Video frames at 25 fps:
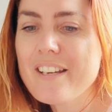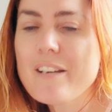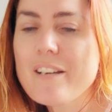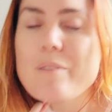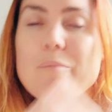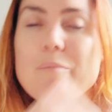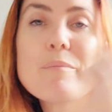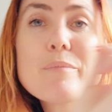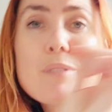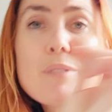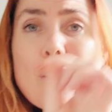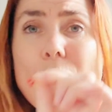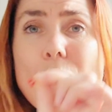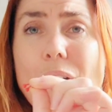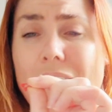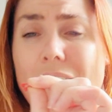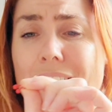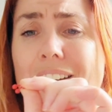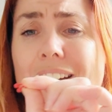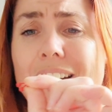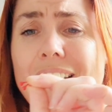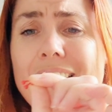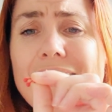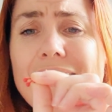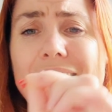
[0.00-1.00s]
So
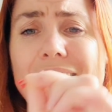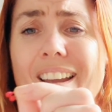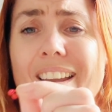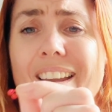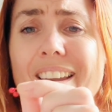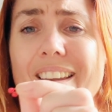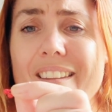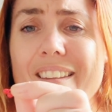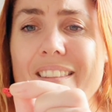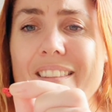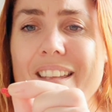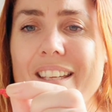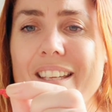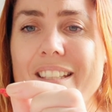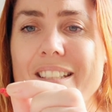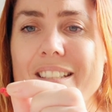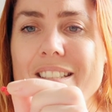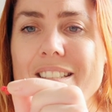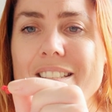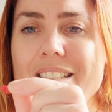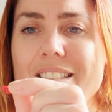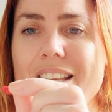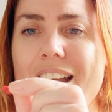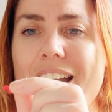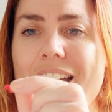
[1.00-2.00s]
I like these,
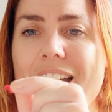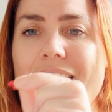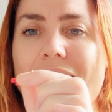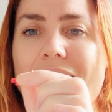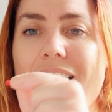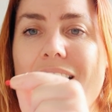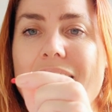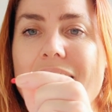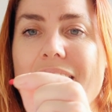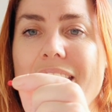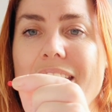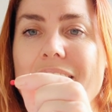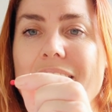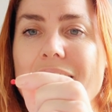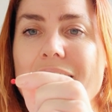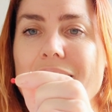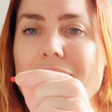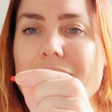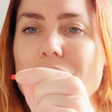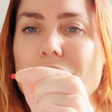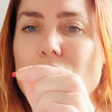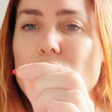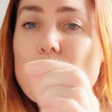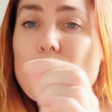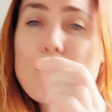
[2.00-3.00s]
and I
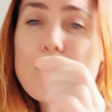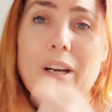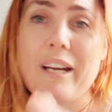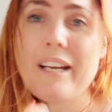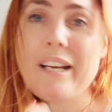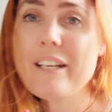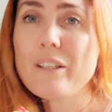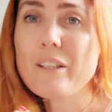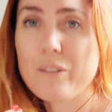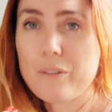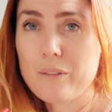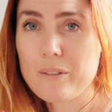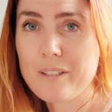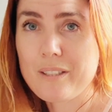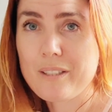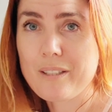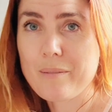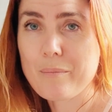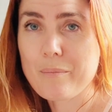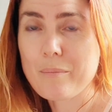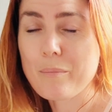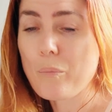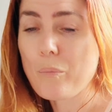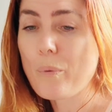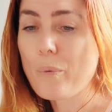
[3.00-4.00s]
try to use them
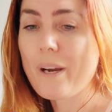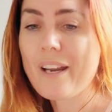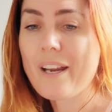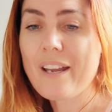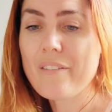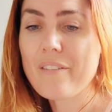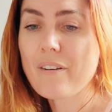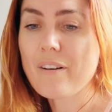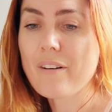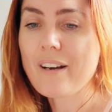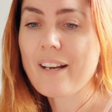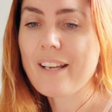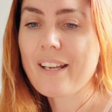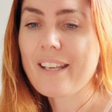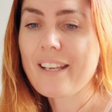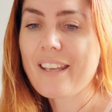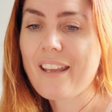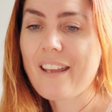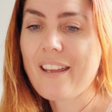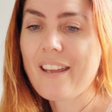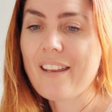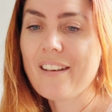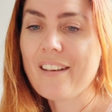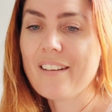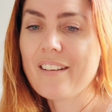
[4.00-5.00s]
wherever I
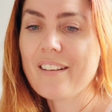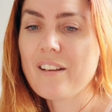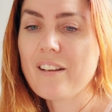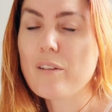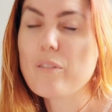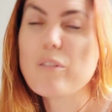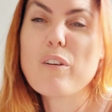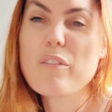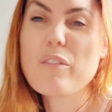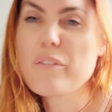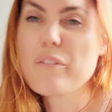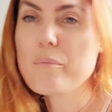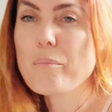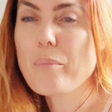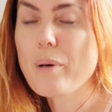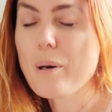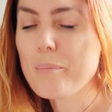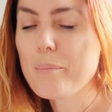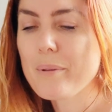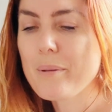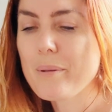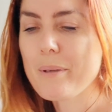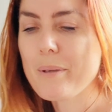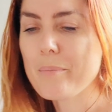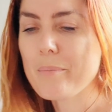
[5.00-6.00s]
can. I often pop
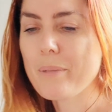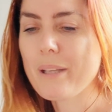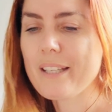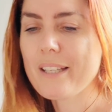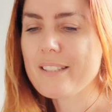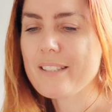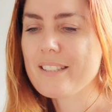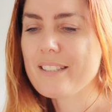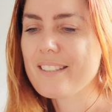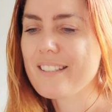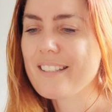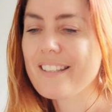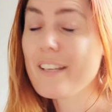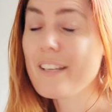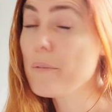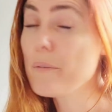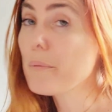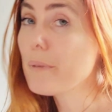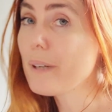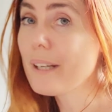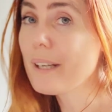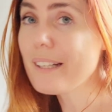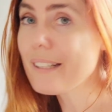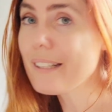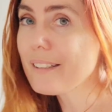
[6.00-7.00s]
them in places that they
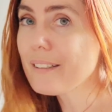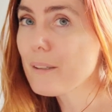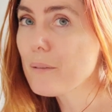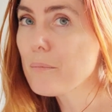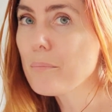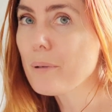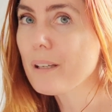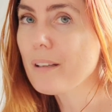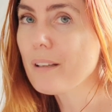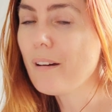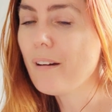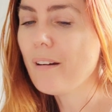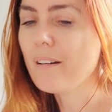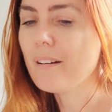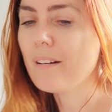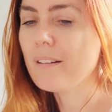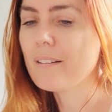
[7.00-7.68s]
really don't belong.